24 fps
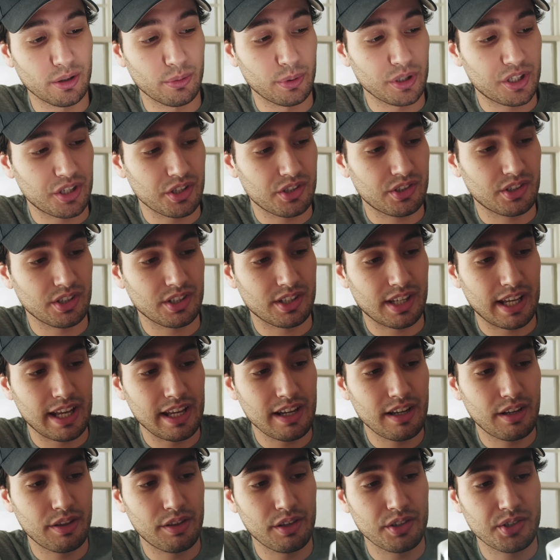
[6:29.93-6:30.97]
which is to
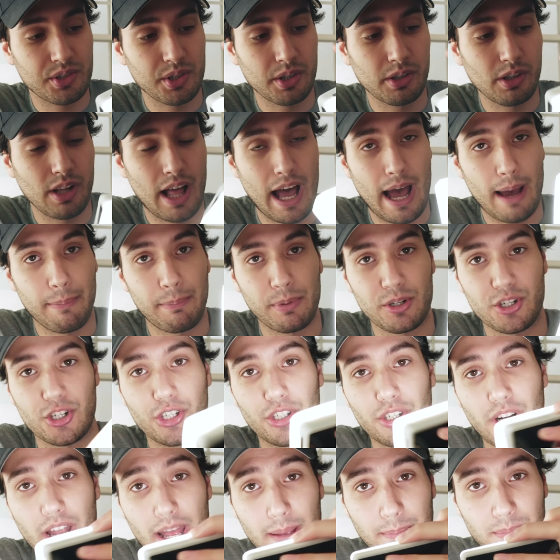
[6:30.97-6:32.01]
take this little
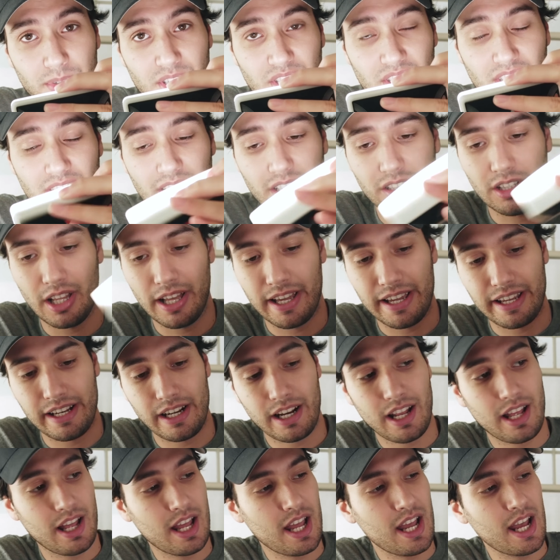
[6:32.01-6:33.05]
aperture MC
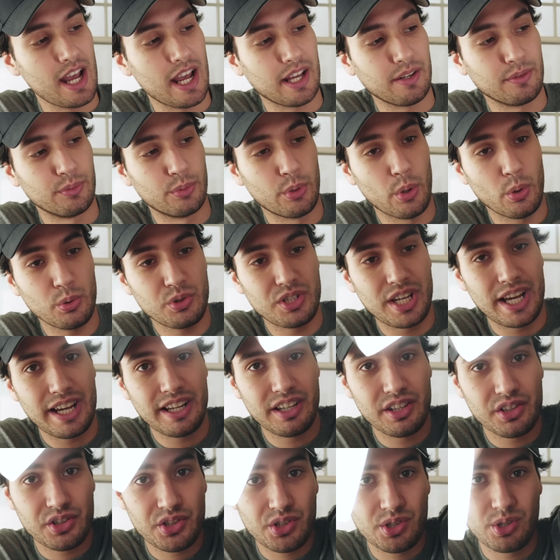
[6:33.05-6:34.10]
light and rotate
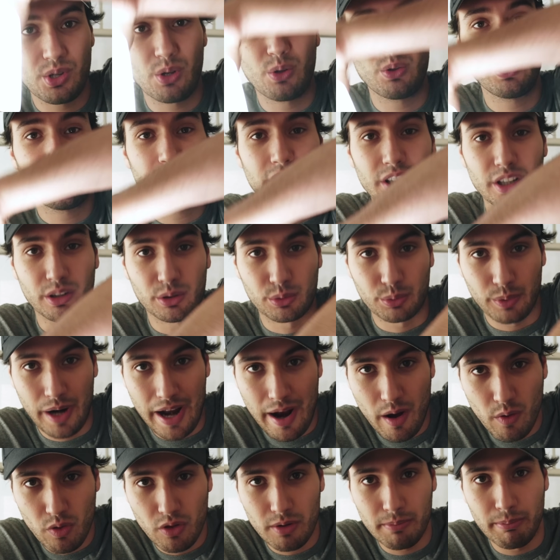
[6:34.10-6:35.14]
it slowly
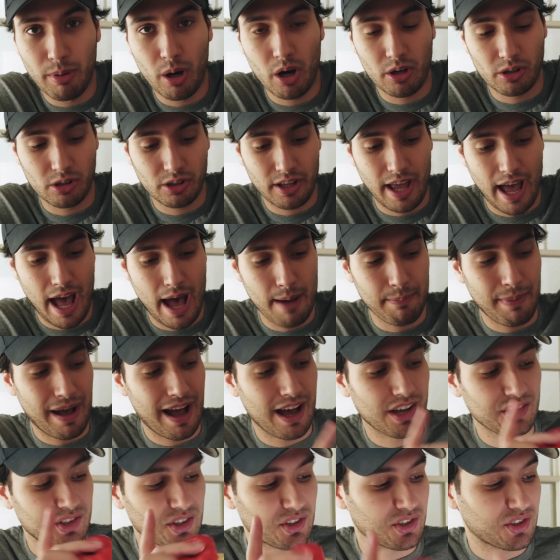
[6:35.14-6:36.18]
around the bottle cap
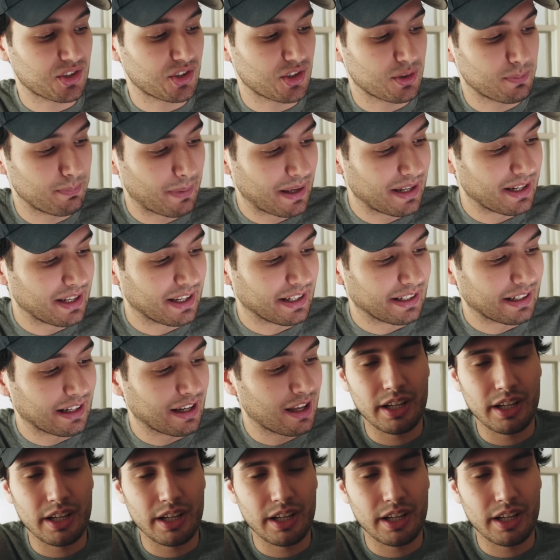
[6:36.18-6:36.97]
as it's spinning.